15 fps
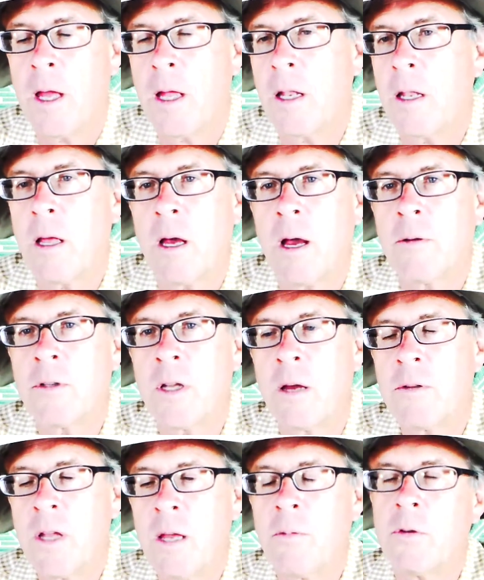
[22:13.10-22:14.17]
And uh, I, was,
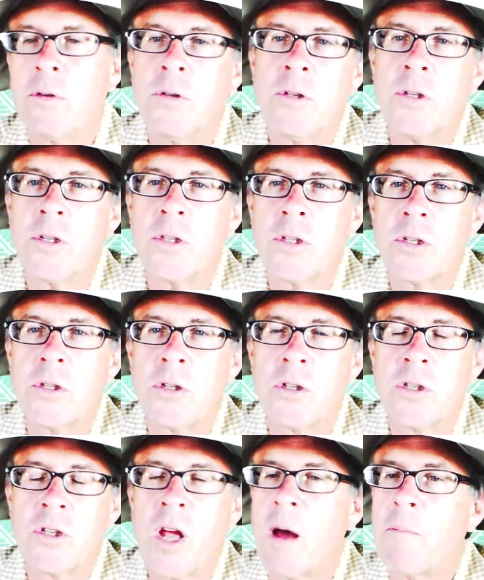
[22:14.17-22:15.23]
I was able to just
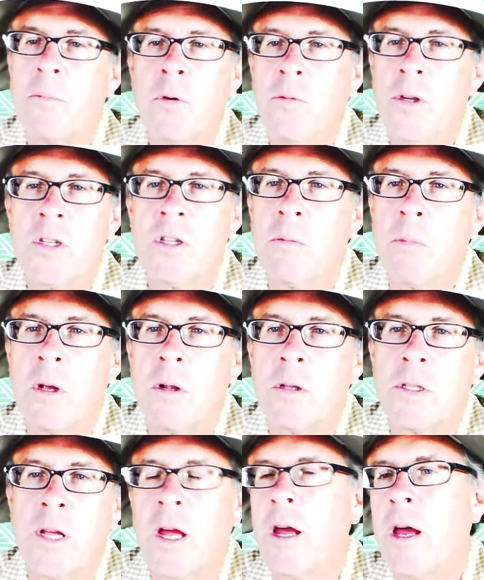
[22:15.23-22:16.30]
stop movies in the
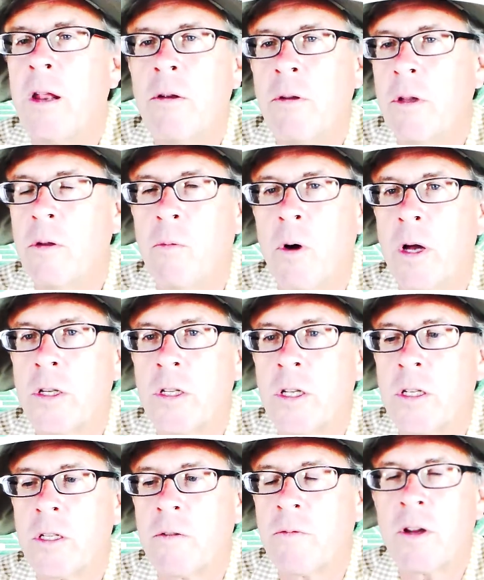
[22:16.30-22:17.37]
middle and say, ah, I don't need to watch
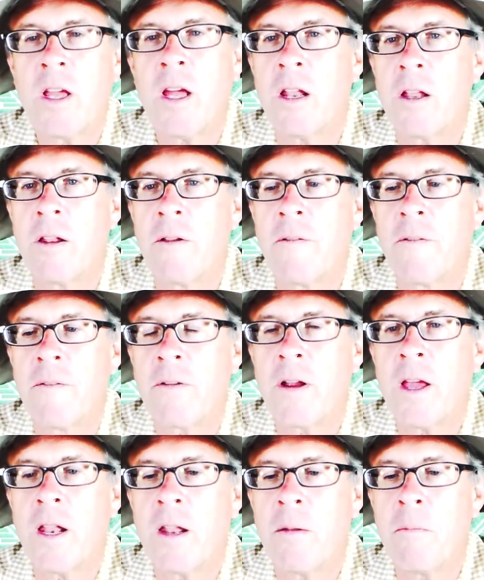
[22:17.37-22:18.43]
this. Forget it.
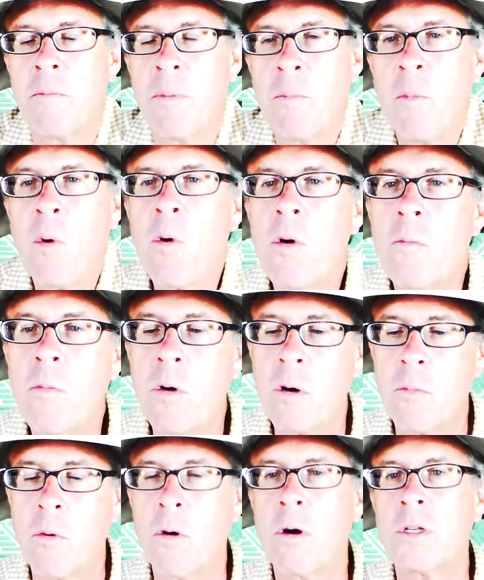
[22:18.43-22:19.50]
Forget it. And more and
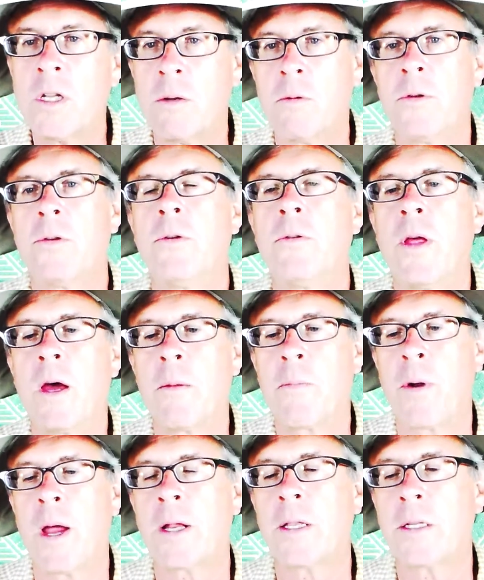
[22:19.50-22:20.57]
more and more I was able to do
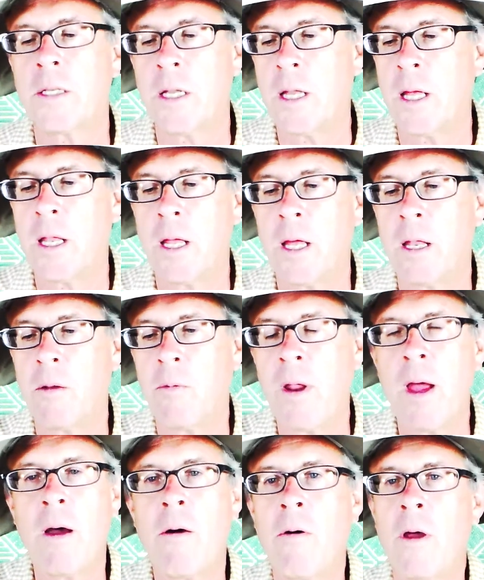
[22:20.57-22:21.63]
that, practiced, and, and,
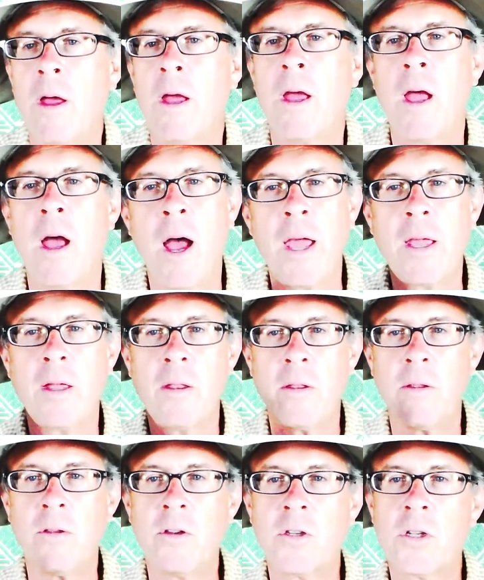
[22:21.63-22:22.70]
and now I can
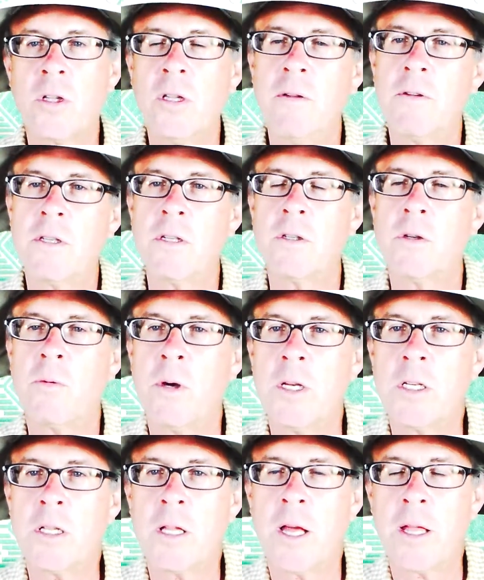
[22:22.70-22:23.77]
just leave a
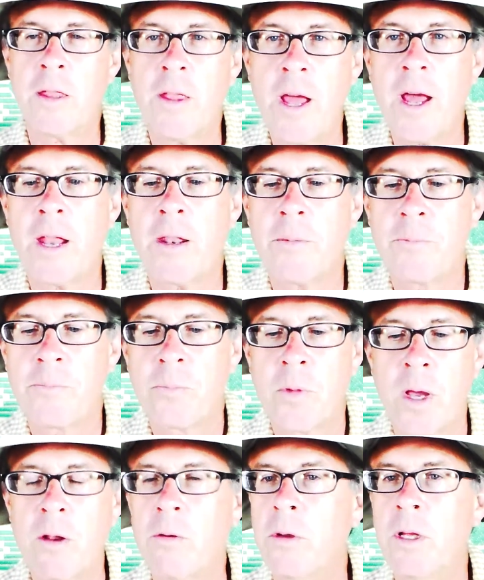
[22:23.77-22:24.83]
situation like that.
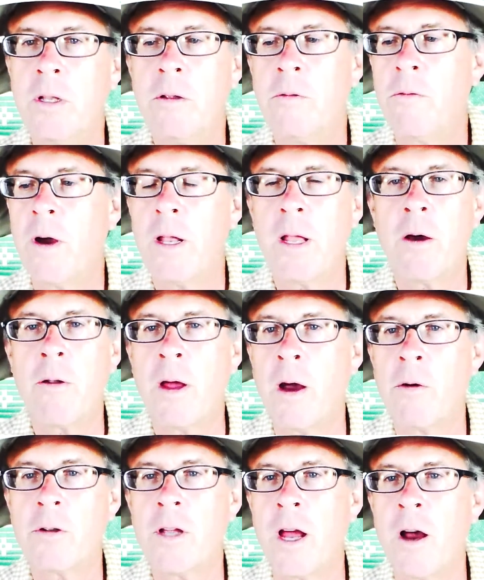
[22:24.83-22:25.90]
I don't need to find out
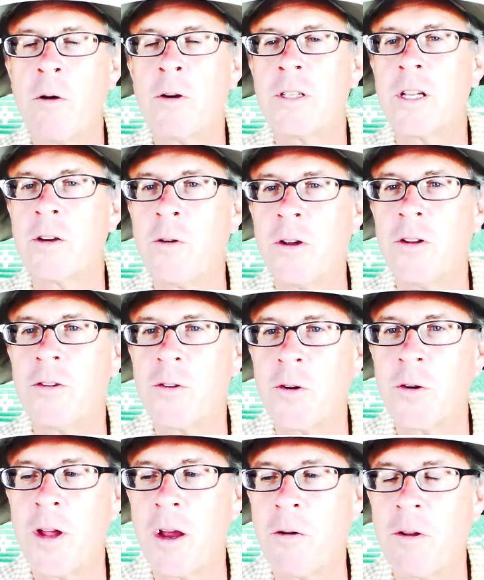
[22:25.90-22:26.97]
how how is it going to
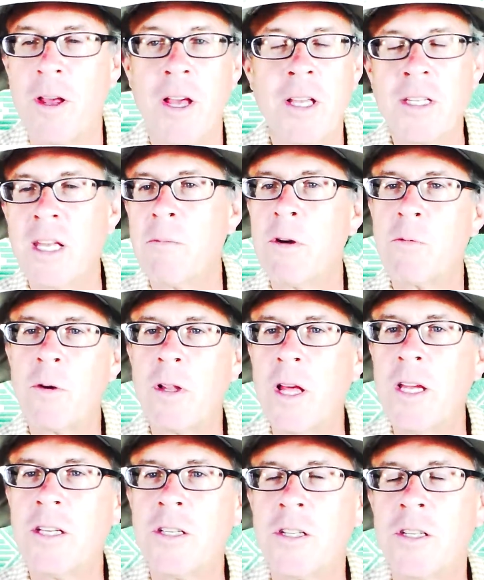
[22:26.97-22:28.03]
turn out. Same with
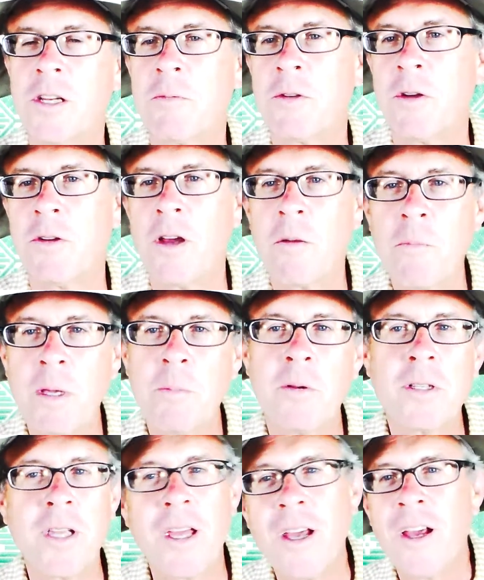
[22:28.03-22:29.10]
relationships. You know, young
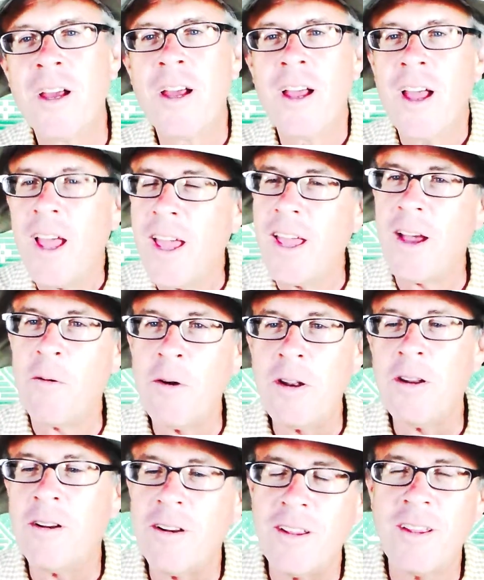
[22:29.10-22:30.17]
people say, "Hey, I
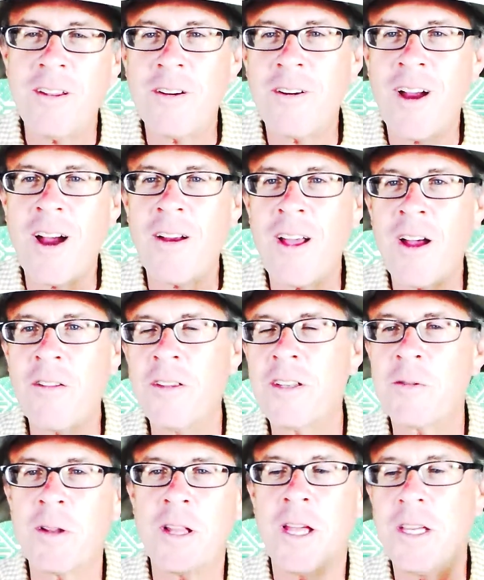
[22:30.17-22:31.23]
wonder, you know, how, how
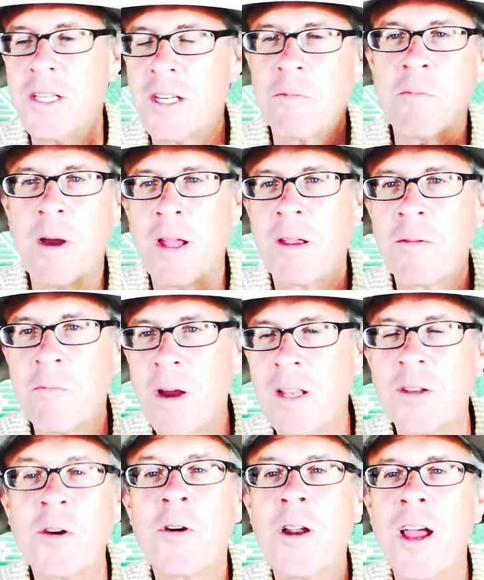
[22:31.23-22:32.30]
this relationship might
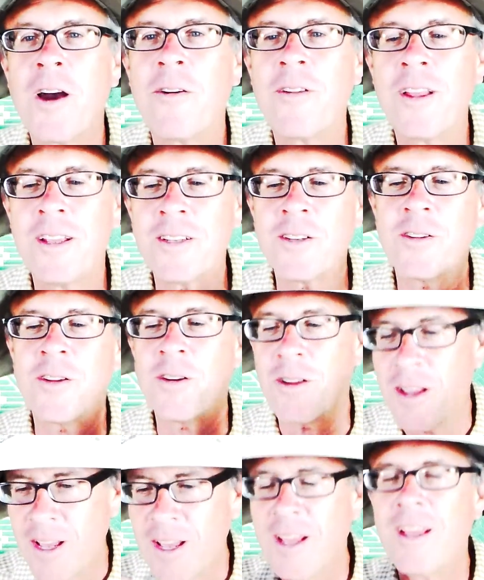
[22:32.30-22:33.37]
might turn out," and so they're